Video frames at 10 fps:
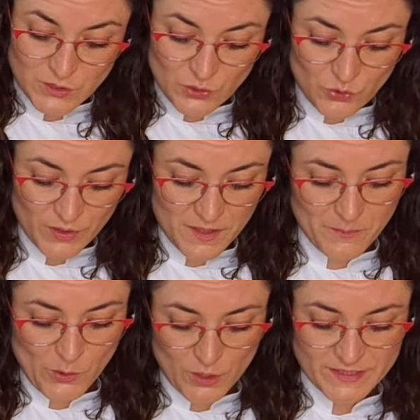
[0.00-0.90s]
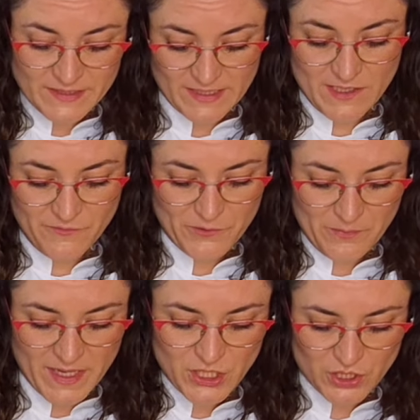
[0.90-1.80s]
2 important
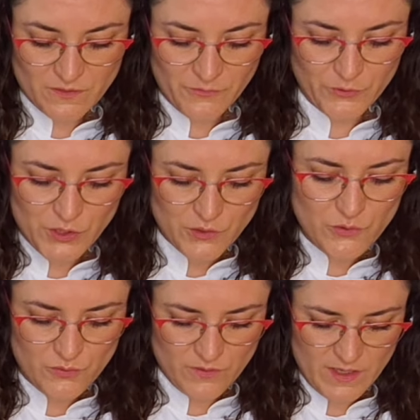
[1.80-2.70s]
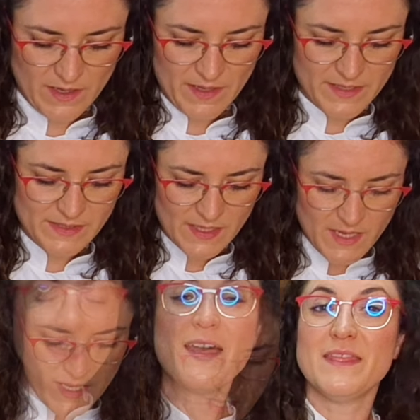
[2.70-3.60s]
information for you guys.
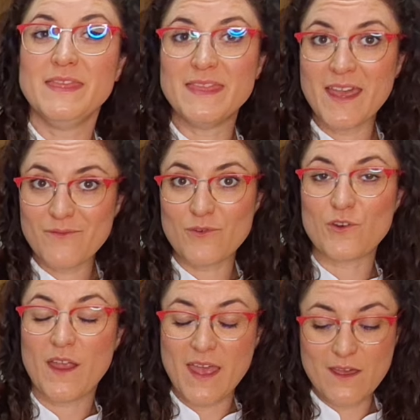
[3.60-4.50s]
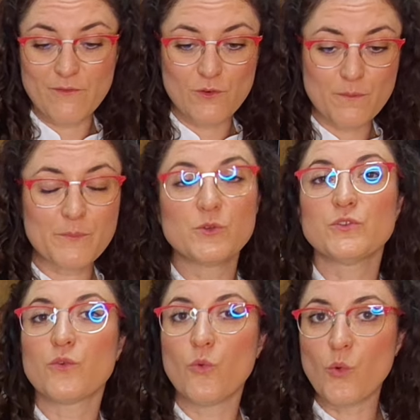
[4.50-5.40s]
Never ever put
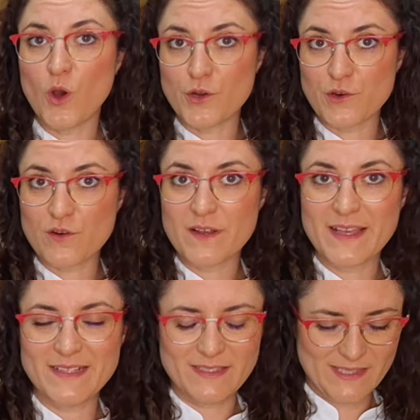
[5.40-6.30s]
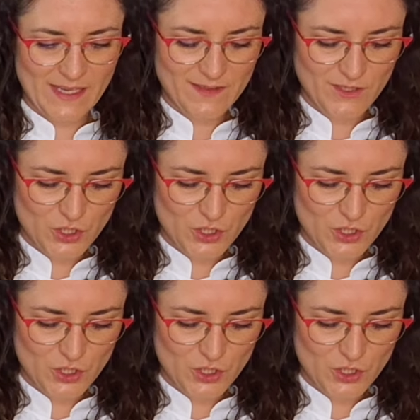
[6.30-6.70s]
water inside the